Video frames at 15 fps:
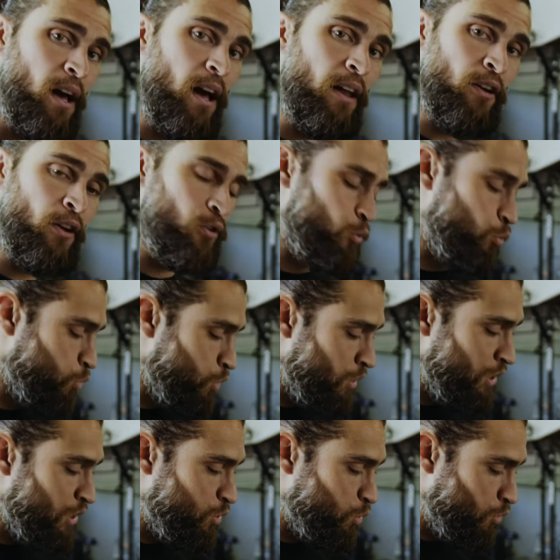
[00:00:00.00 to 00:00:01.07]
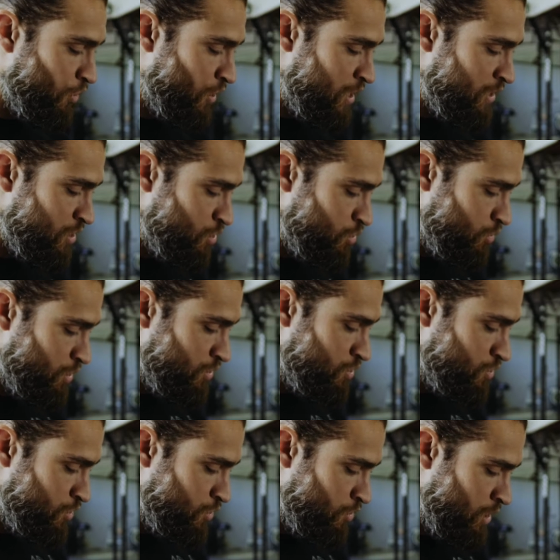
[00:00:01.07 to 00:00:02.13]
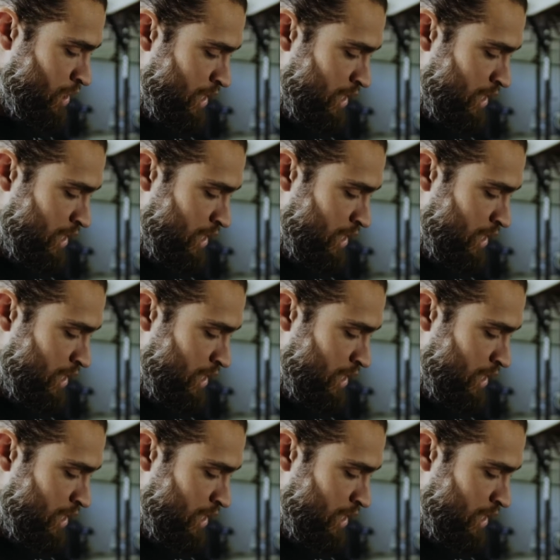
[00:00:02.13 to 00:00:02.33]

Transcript: Another really cool thing that you can do